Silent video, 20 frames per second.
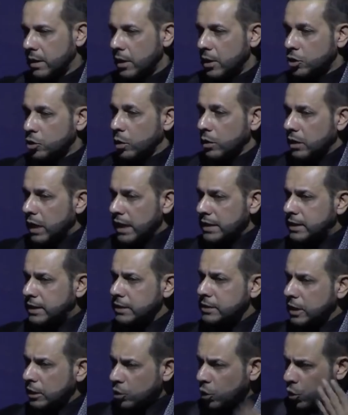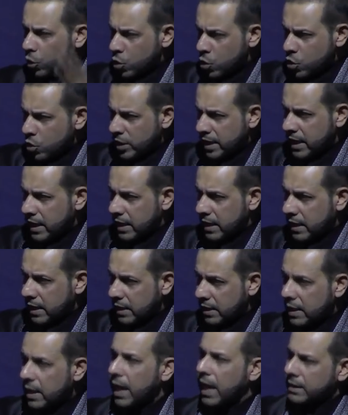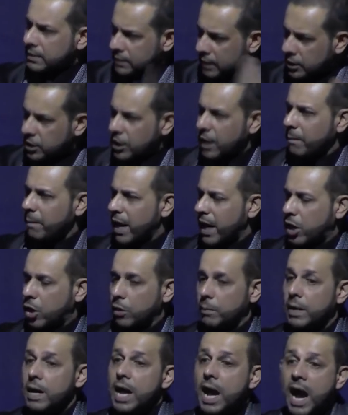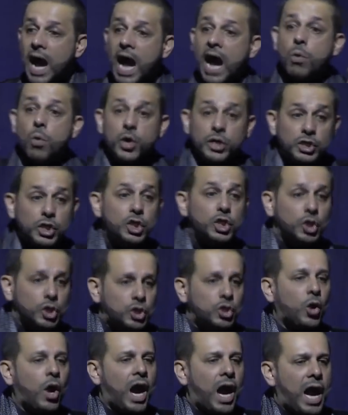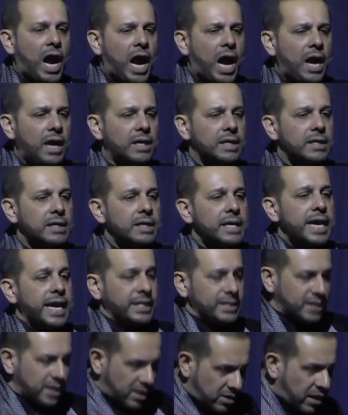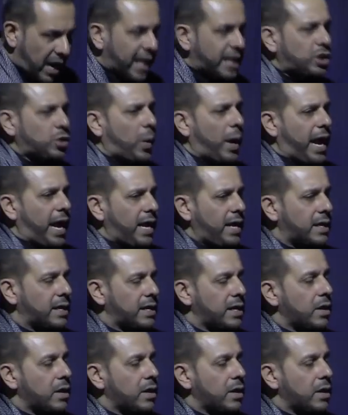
So Allah says, Ad'uni astajib lakum. How would you do dua in the right way?